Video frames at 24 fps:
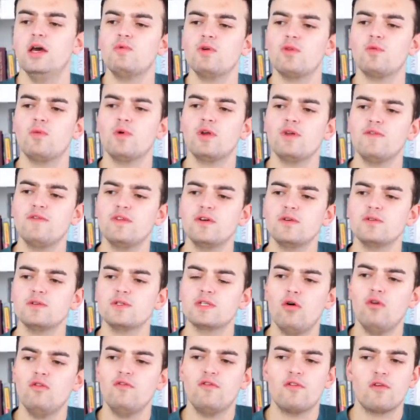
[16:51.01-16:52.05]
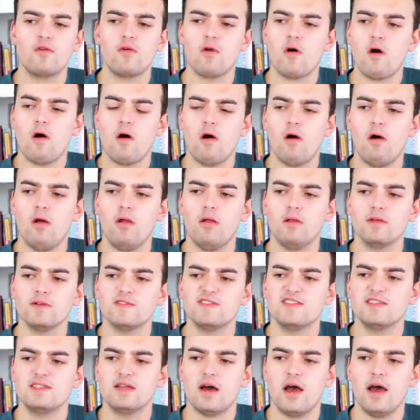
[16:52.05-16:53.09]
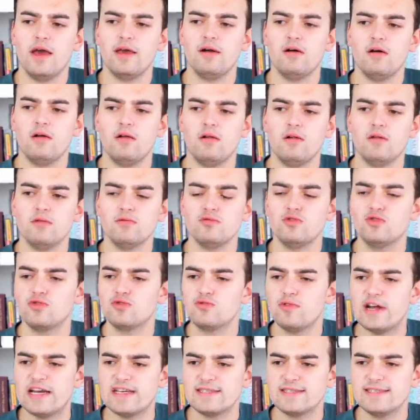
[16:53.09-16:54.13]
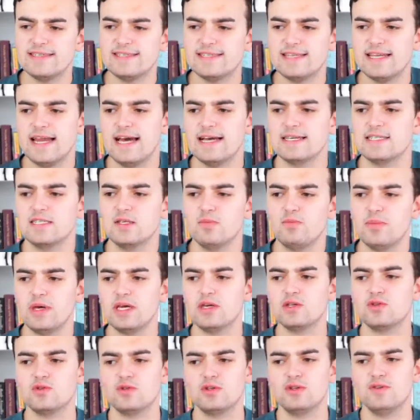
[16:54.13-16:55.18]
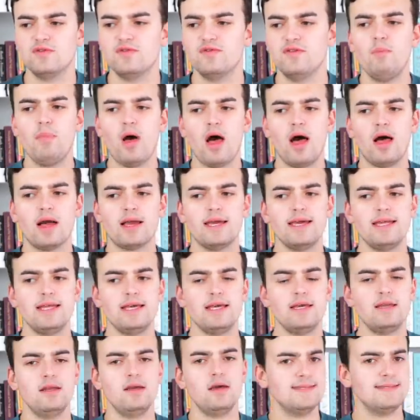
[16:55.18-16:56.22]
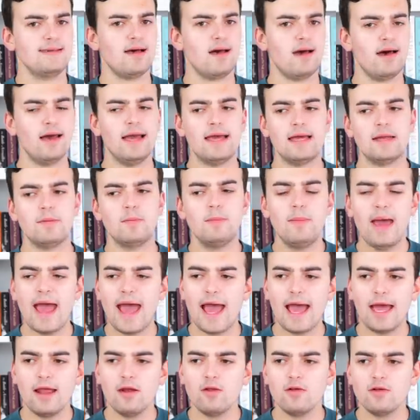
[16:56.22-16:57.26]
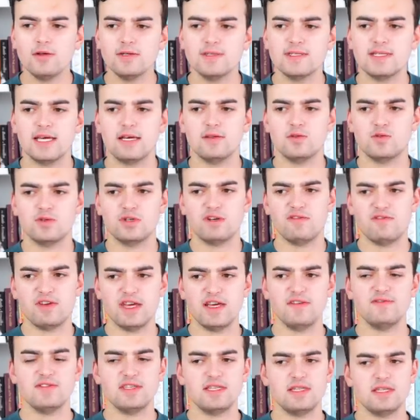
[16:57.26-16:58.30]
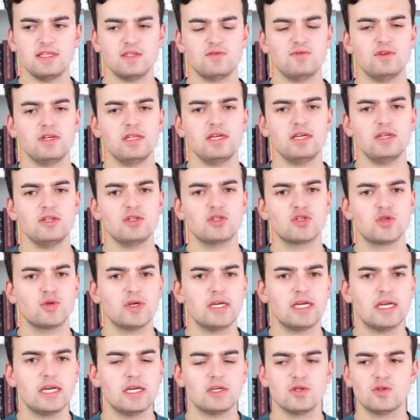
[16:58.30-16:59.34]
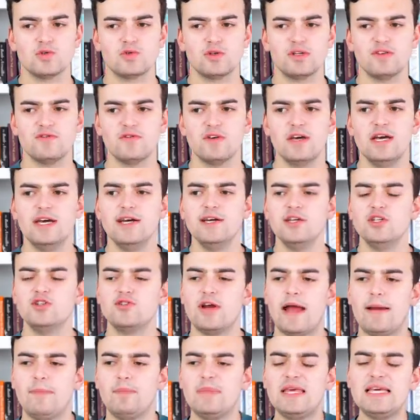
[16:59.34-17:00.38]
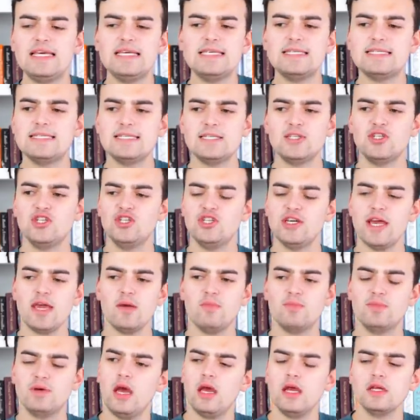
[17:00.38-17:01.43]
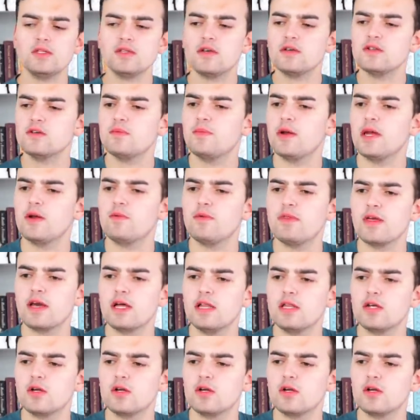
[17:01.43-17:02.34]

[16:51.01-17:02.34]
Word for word: with one of those overall style dresses that has the big sort of pocketed side panels that sort of gives it this really intriguing sort of trapezy shape. It's also paired with like a